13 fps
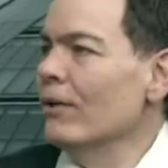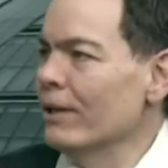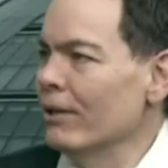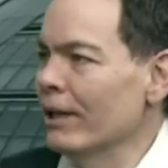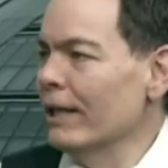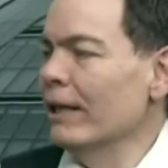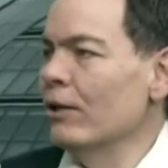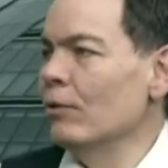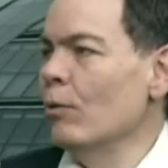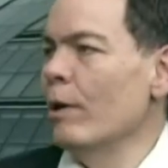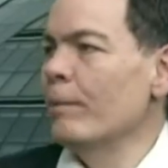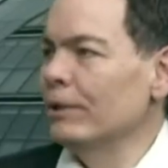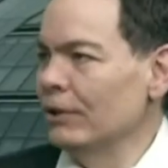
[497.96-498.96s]
to the internet, I go to a
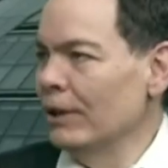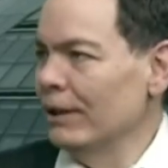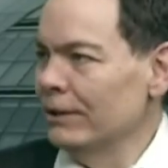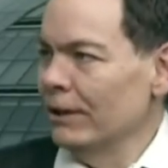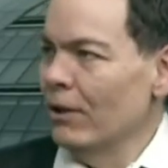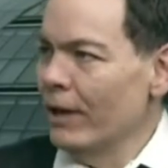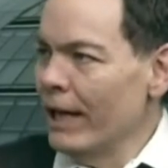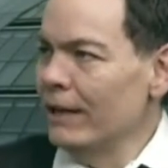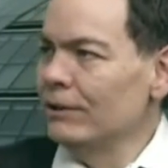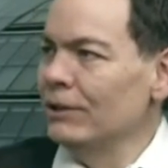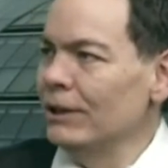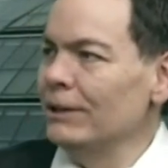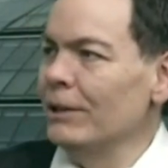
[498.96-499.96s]
web address, I go
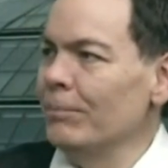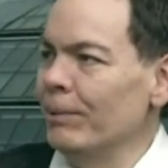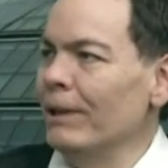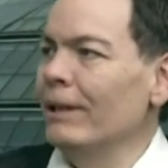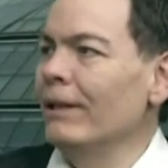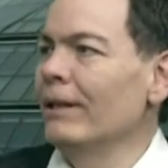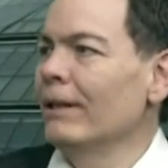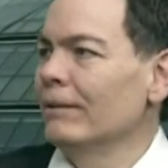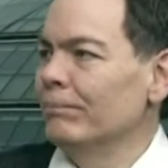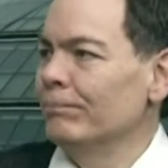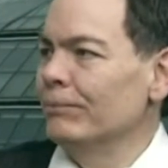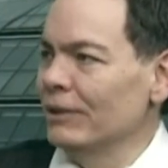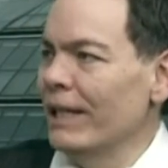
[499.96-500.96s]
HTTP
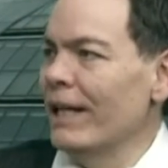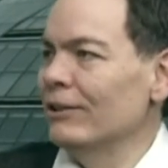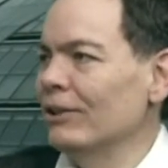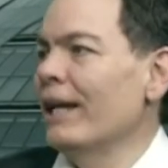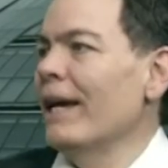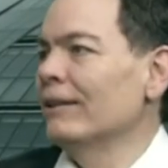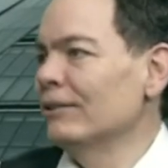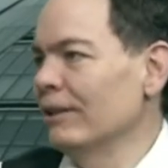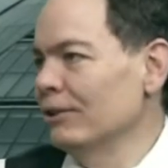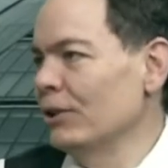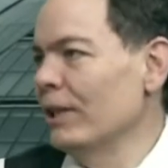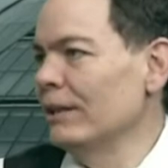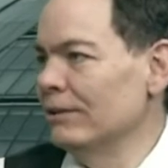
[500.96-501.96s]

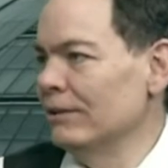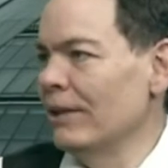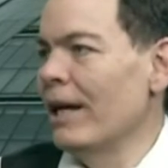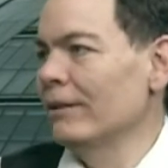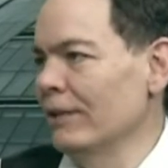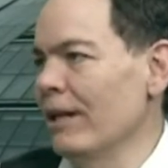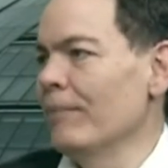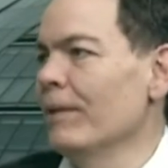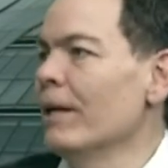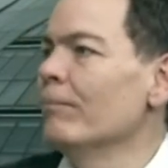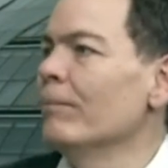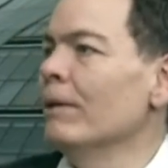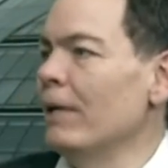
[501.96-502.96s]
//address.com.
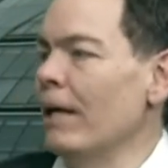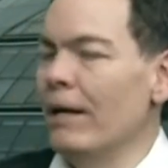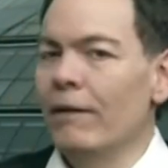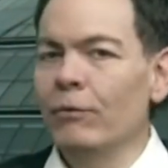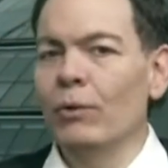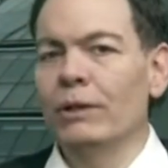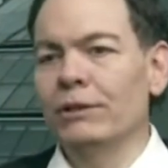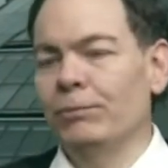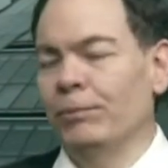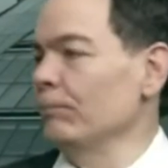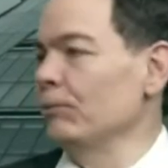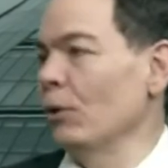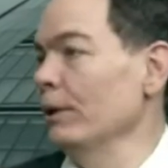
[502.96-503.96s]
And everyone has
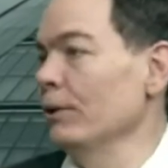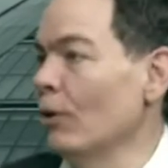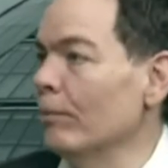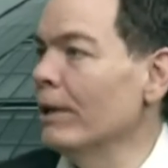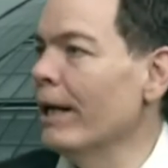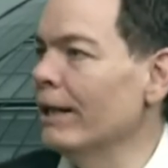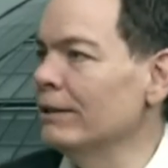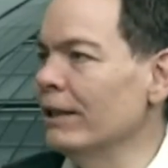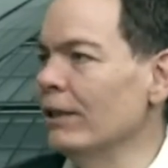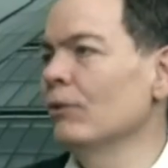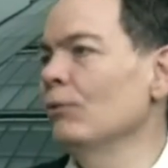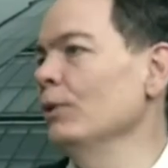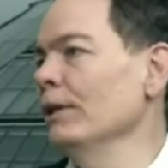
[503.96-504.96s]
become totally normalized. They
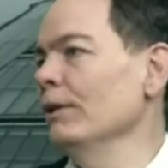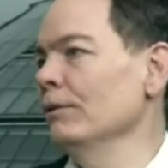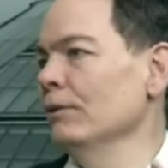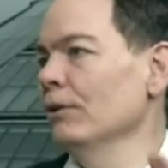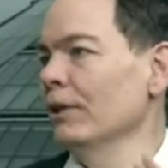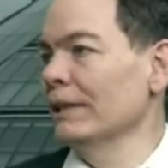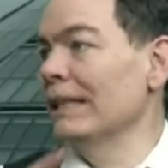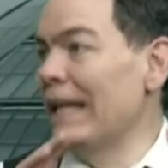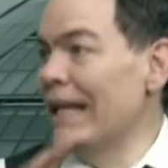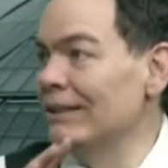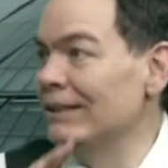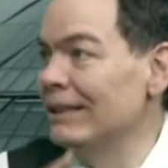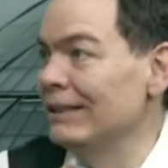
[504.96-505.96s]
don't really look at that
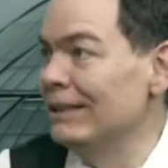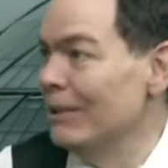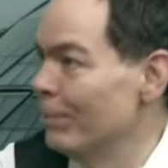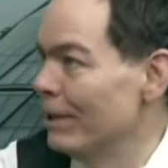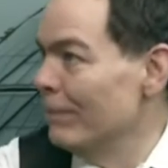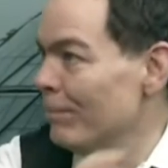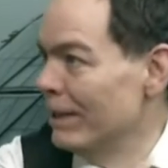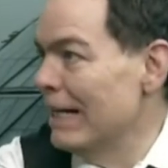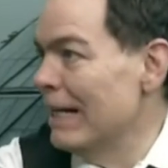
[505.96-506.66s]
HTTP bit